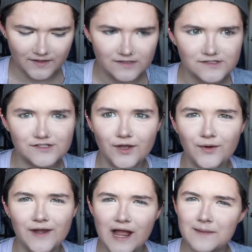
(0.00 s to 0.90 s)
So
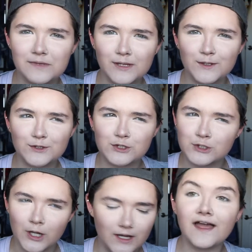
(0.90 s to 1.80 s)
now I'm a little
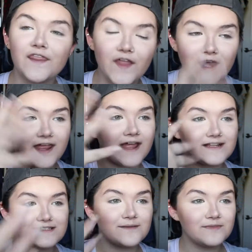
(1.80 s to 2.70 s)
shook. I thought I
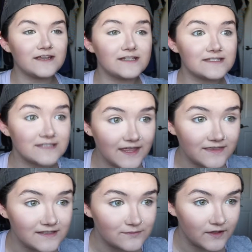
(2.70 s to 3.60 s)
had something to set
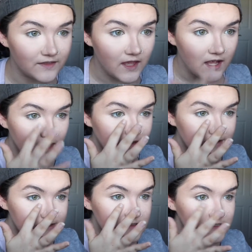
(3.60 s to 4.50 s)
this with.
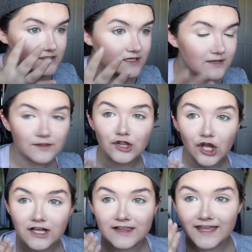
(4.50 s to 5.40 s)
This is just gonna
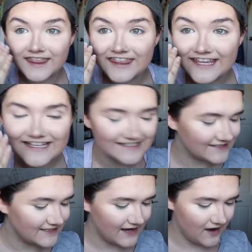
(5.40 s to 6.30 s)
look like
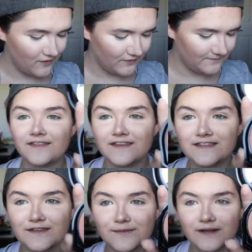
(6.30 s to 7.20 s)
this now.
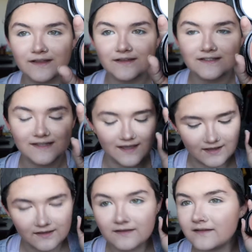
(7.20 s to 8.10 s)
This is what it looks
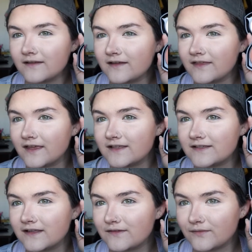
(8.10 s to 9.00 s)
like. I think
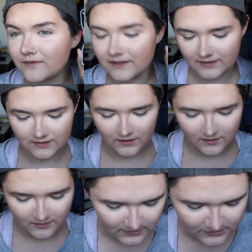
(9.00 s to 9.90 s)
it's really
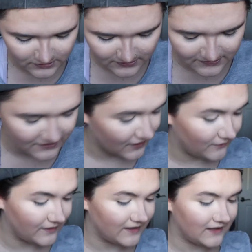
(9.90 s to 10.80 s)
dark. Let's just
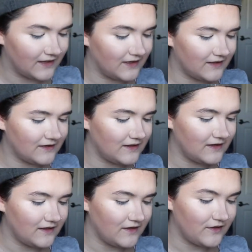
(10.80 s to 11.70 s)
go in
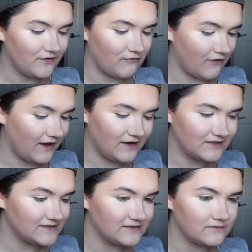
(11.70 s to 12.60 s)
right
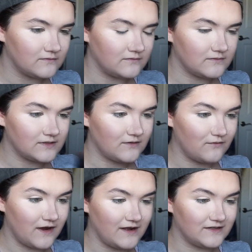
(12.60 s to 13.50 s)
on
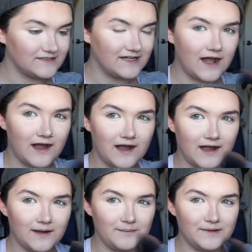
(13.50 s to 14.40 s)

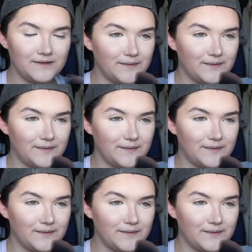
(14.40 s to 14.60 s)
top.